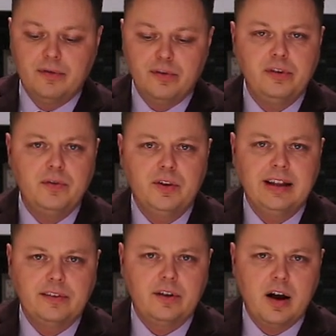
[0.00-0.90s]
First of all,
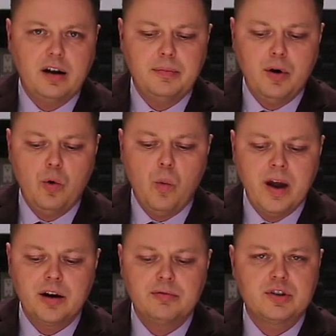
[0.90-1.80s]
let's talk about
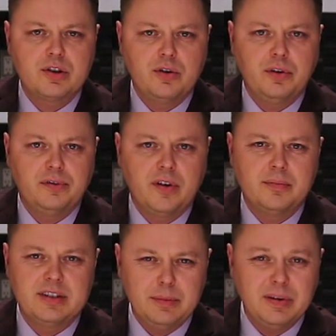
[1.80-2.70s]
where risotto's
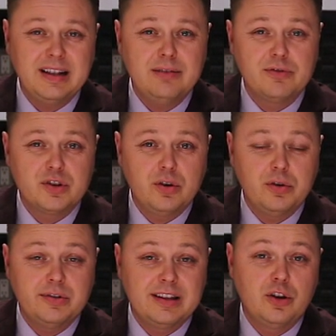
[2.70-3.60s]
from. Typically,
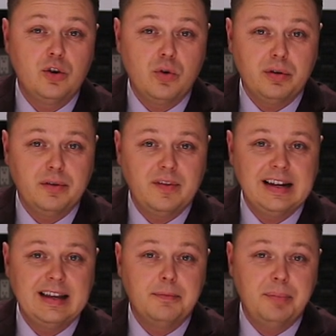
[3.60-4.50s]
risotto's in the north of
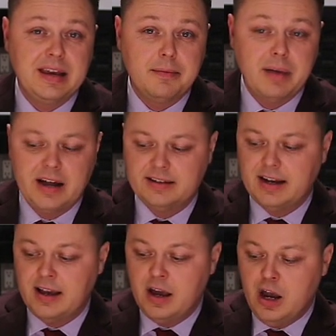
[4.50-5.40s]
Italy in
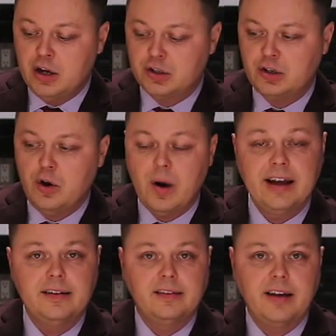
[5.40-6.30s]
Piemonte, so
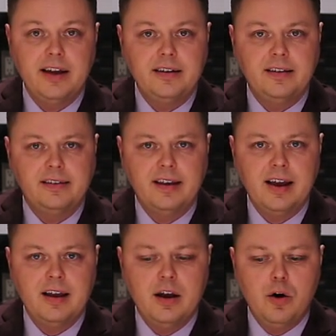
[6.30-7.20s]
I decided to
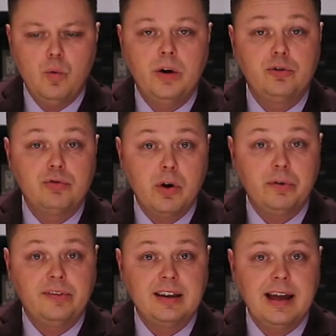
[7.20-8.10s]
say what
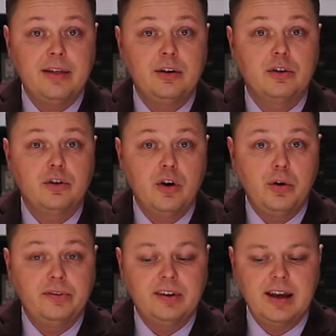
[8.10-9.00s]
grows together
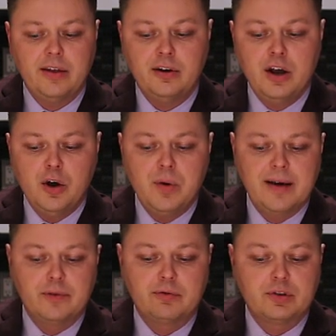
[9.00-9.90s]
goes together. We
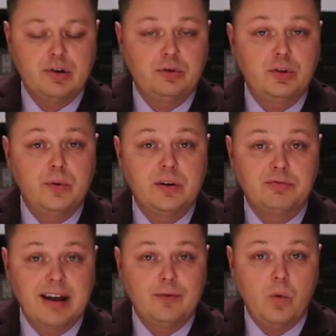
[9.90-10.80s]
have a risotto and a
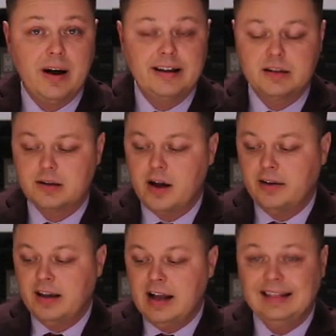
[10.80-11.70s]
red wine
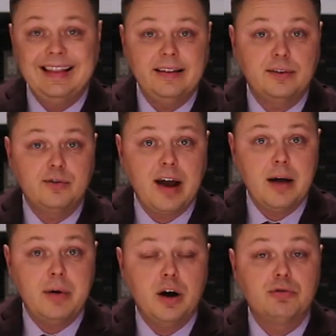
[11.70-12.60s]
sauce. Let's
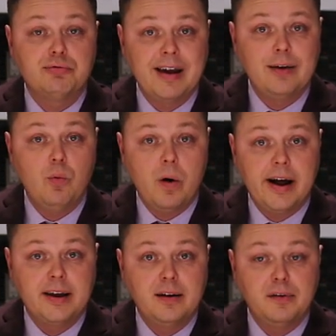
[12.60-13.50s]
grab a red
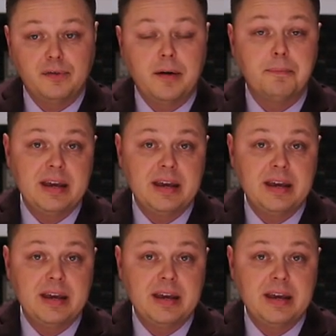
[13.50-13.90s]
wine from